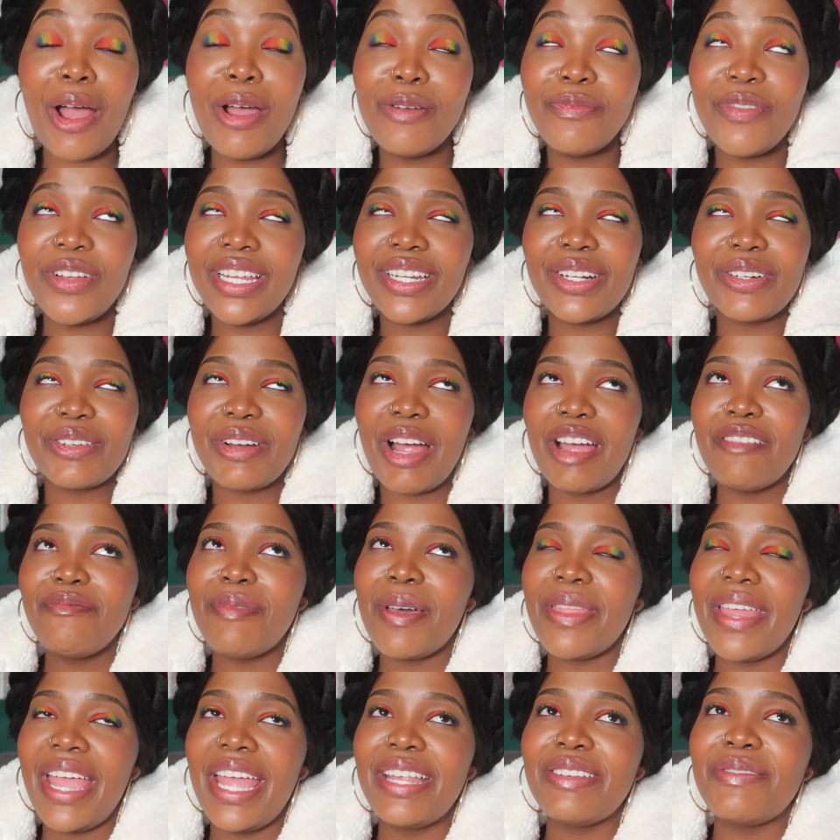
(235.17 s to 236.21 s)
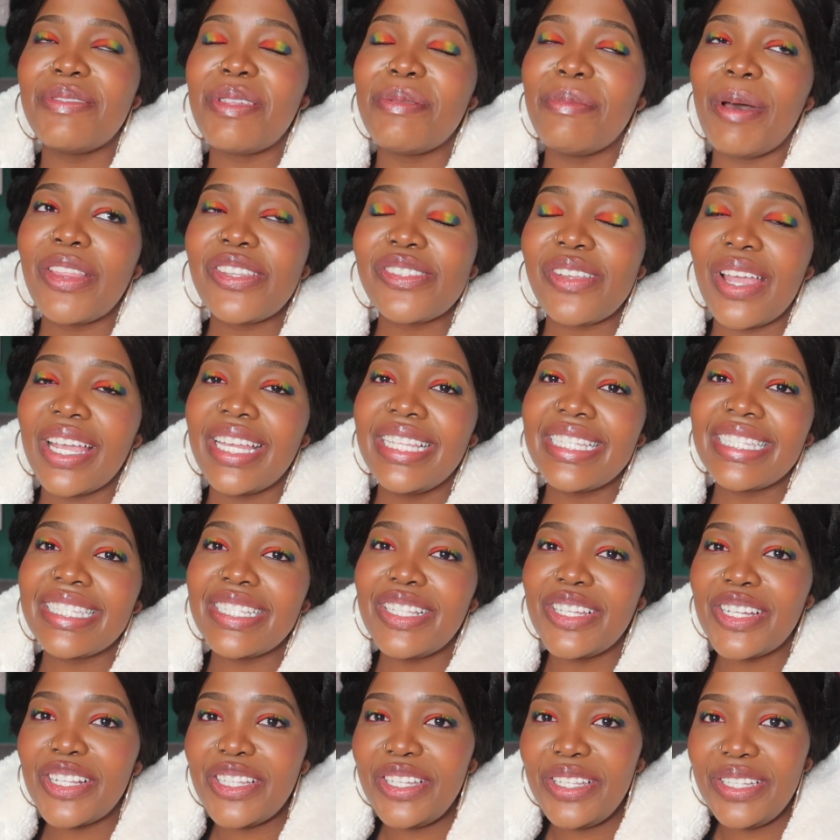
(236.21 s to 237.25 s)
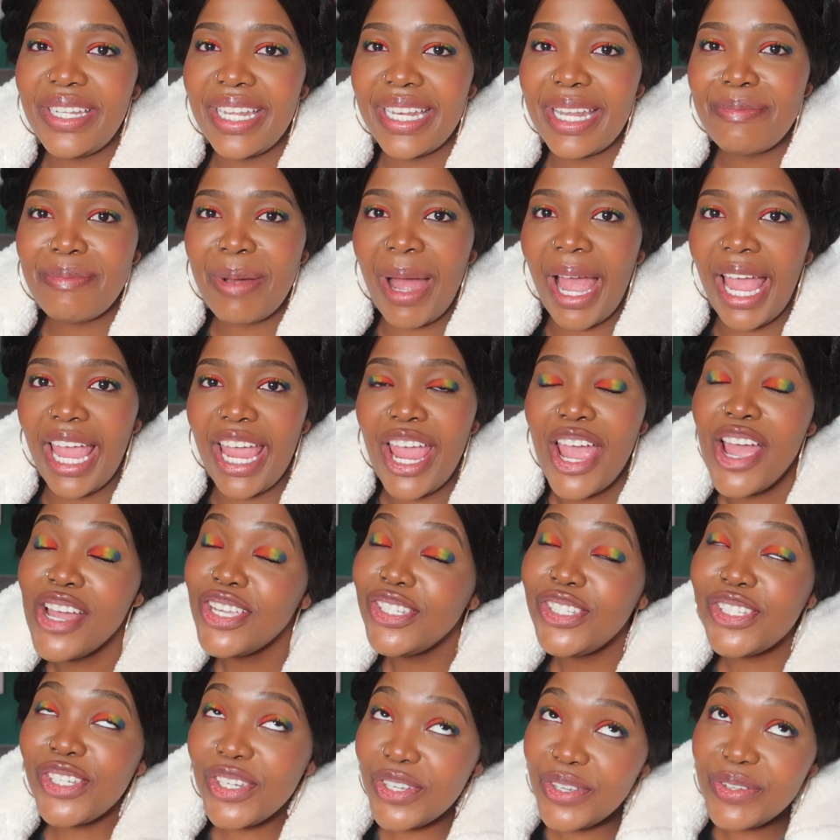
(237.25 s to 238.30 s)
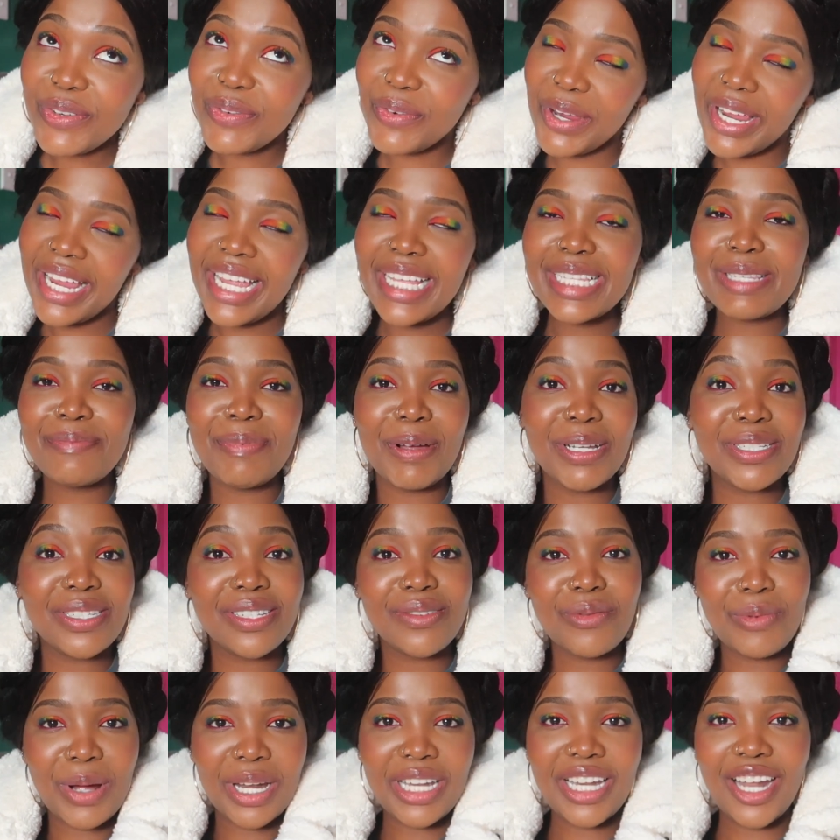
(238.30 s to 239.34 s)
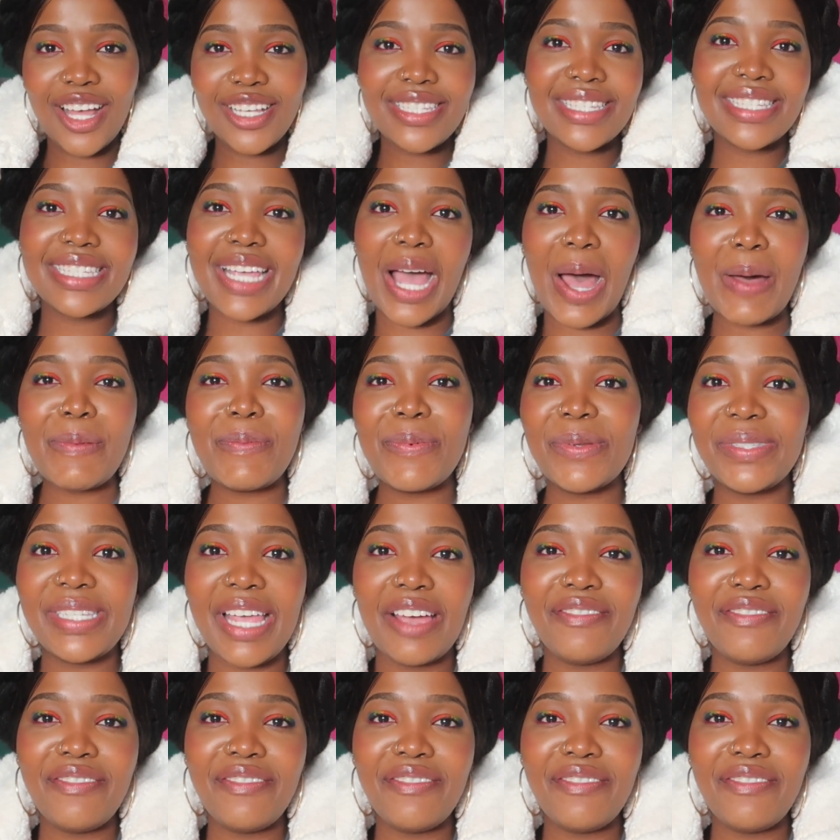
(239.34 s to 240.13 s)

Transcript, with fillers: Hopefully it'll arrive by the end of the month so I can still include it in my June reads. But One Last Stop,